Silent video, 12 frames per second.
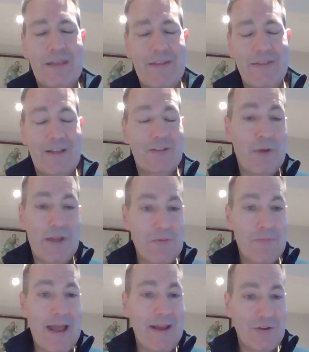that's where
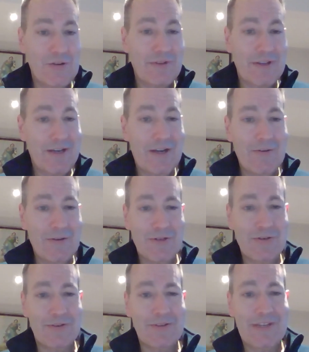your mandatory car
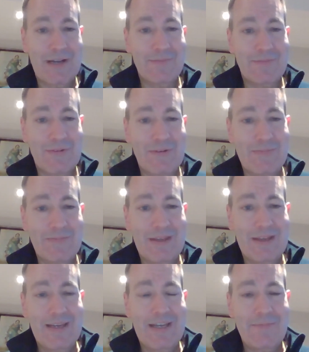insurance comes from.
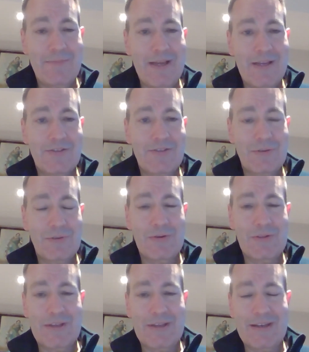It makes
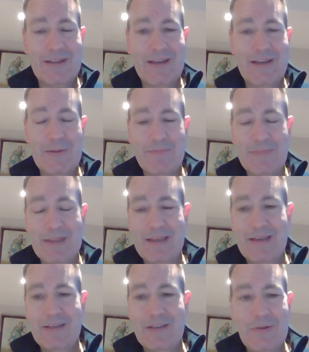sure that
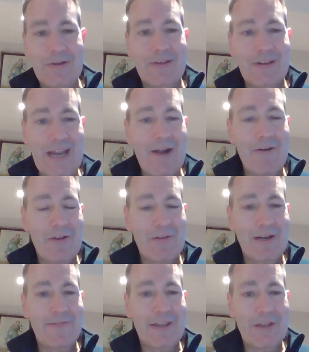you can carry
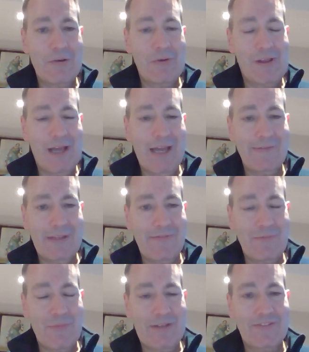on living your life
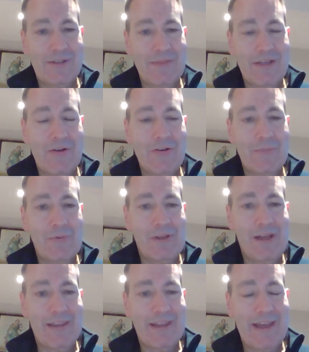even when something
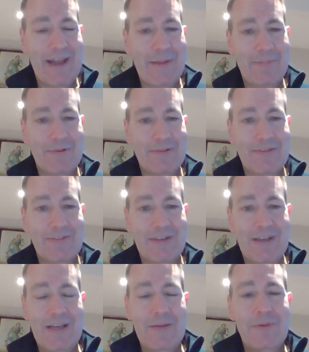horrible like that
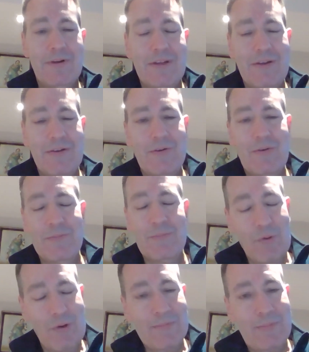happens. But
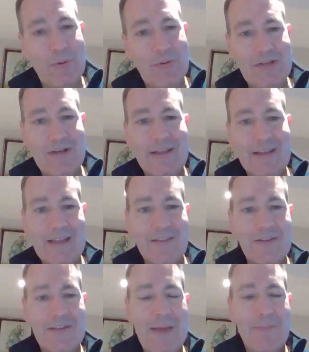more importantly,
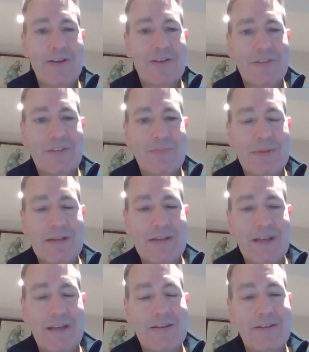the damage that's been
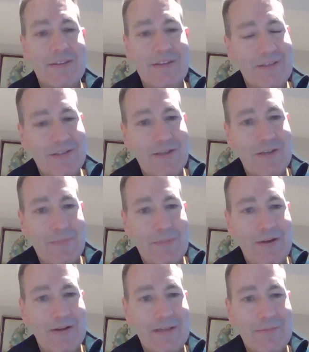done to this third
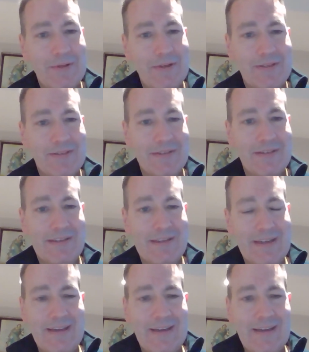party person
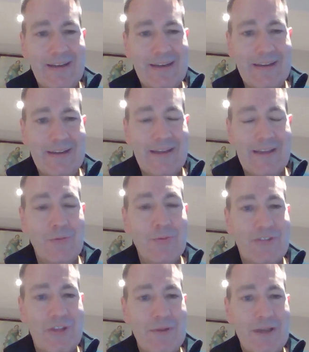can
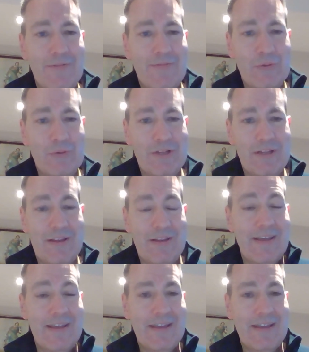also be afforded, and
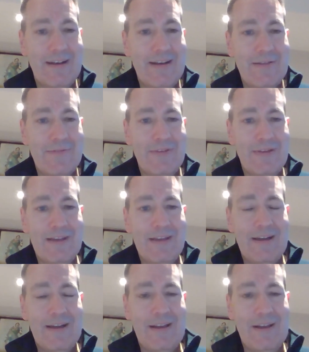they can live
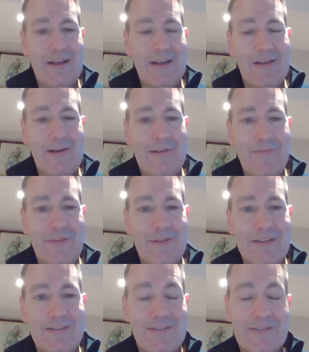a life that
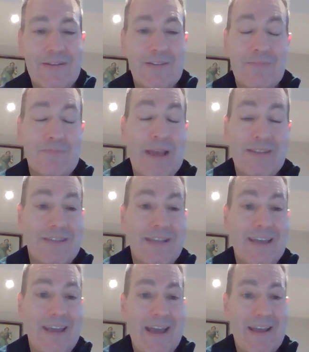is as best they
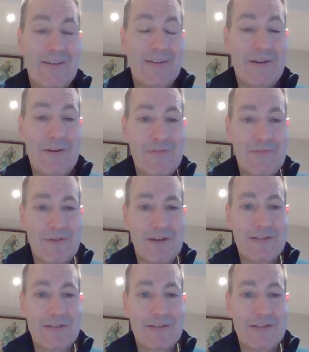can after a